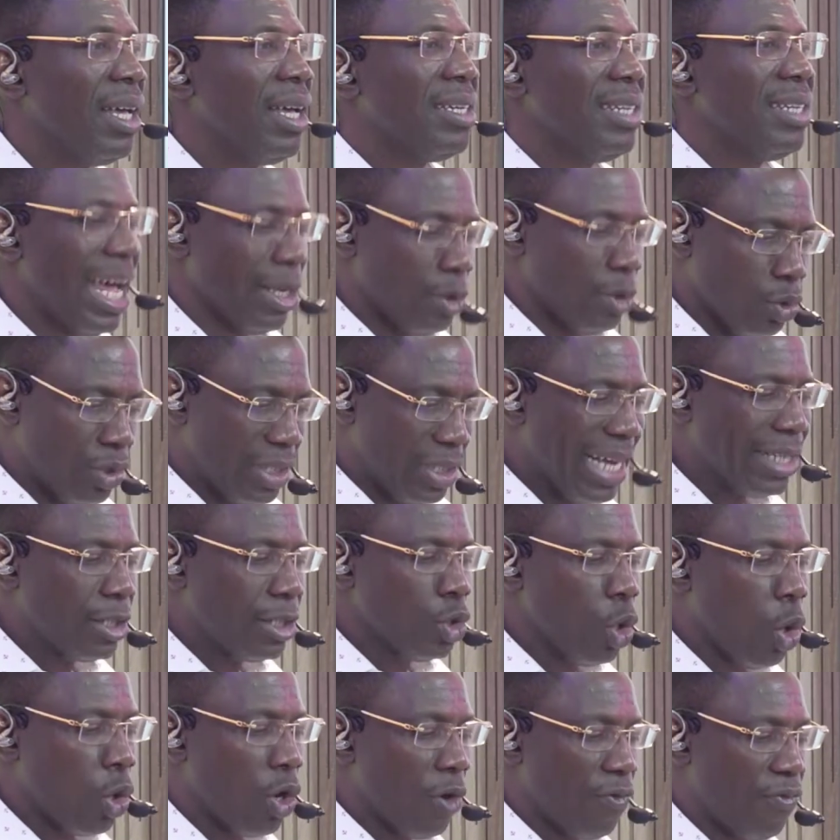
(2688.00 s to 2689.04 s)
that you take
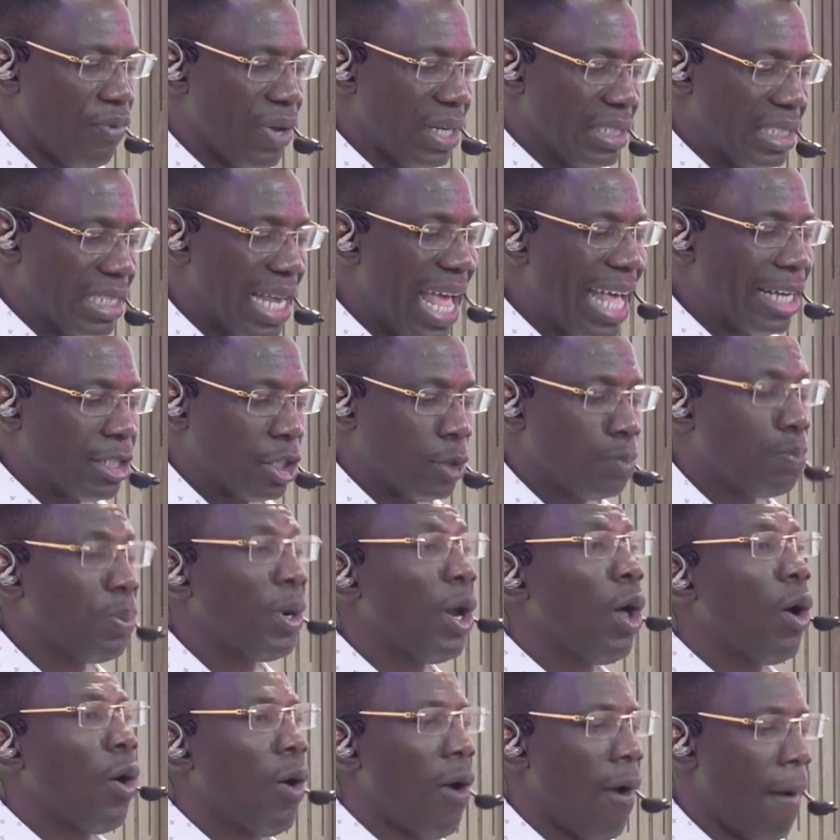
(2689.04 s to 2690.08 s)
note of this.
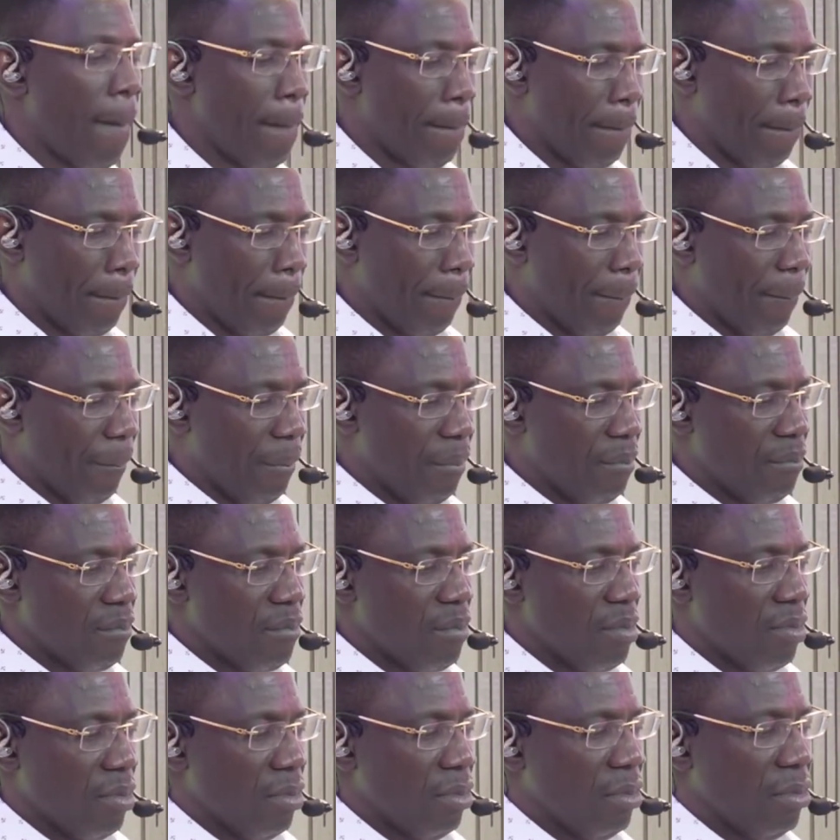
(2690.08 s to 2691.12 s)
Explore.
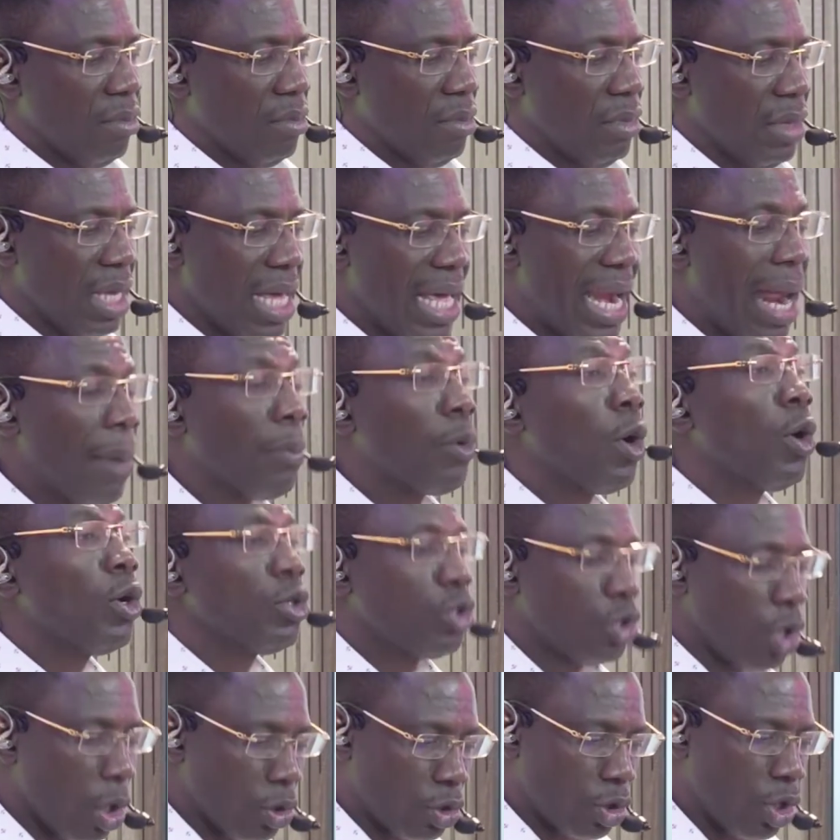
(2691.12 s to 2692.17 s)
And I'm going to
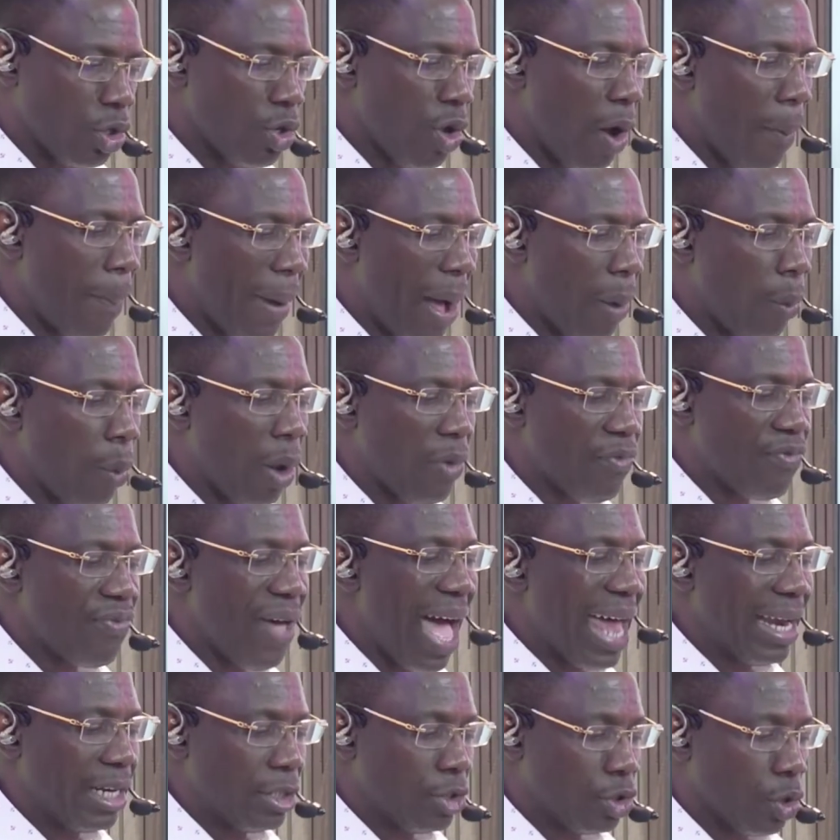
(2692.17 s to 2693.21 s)
talk to you about what
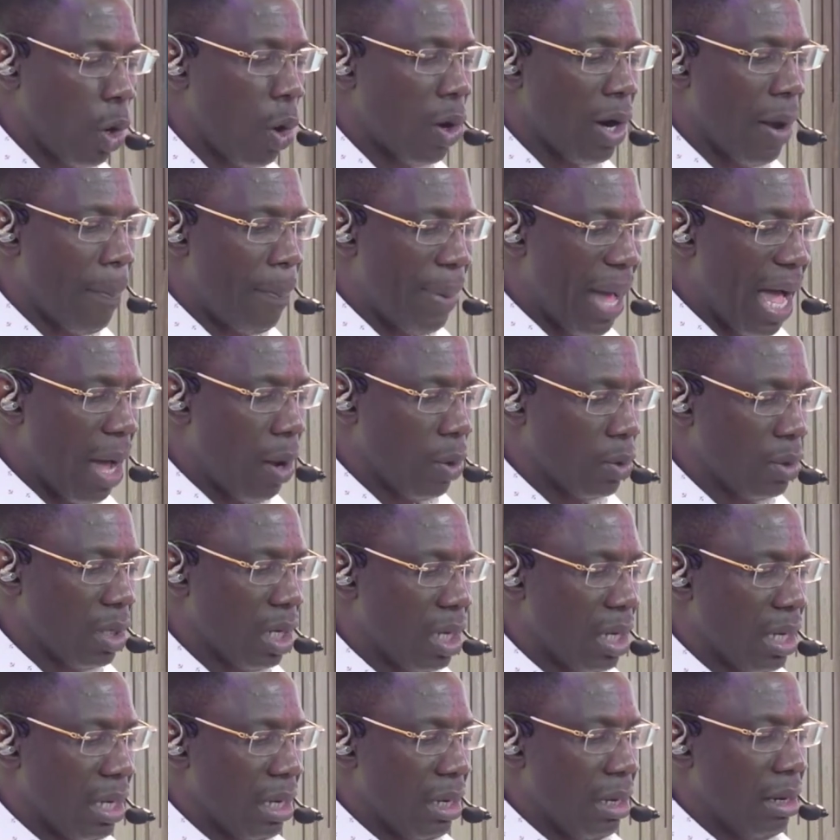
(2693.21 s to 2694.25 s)
that is all about
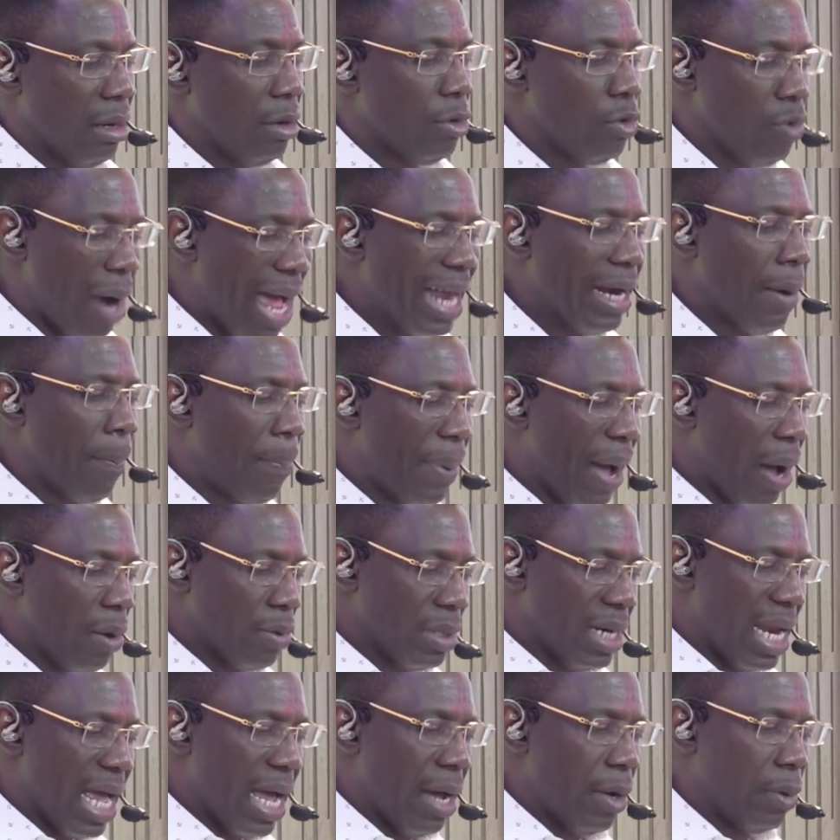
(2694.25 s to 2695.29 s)
right
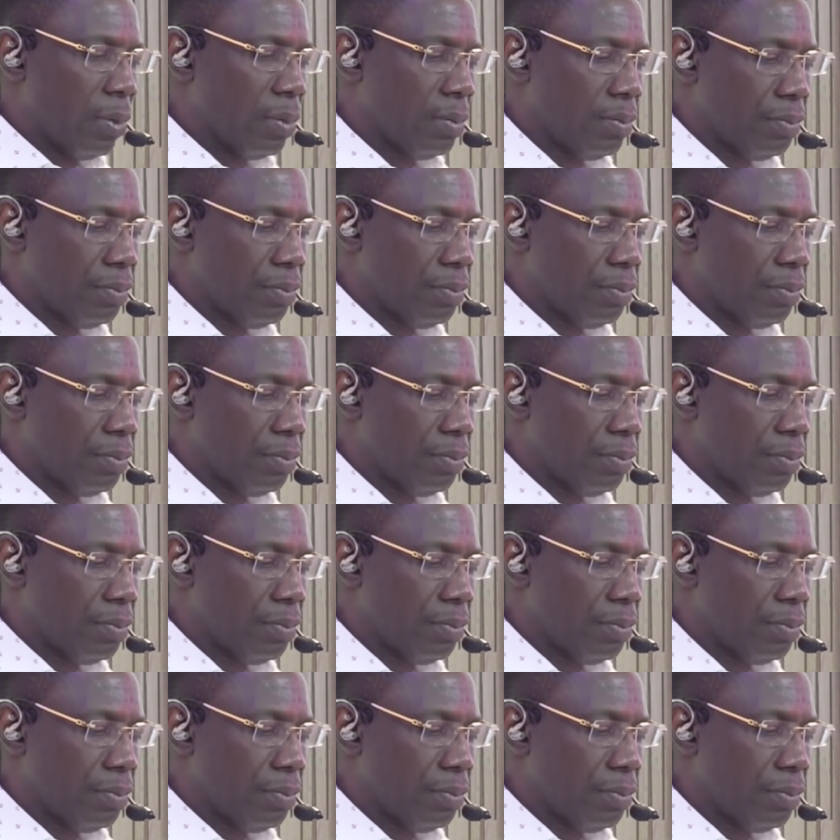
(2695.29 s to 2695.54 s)
about now.